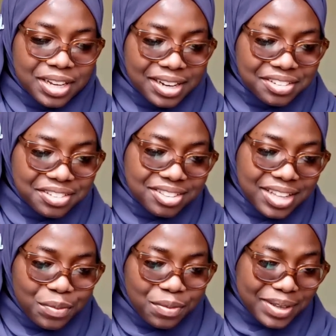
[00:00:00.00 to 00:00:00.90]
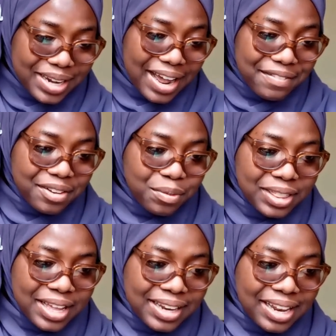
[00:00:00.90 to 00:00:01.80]
challenges that we've been having
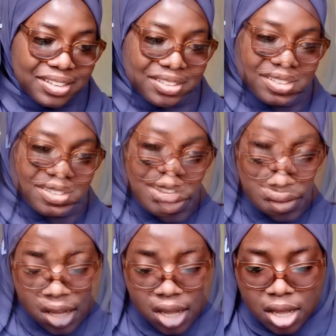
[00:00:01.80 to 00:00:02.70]
with the analysis.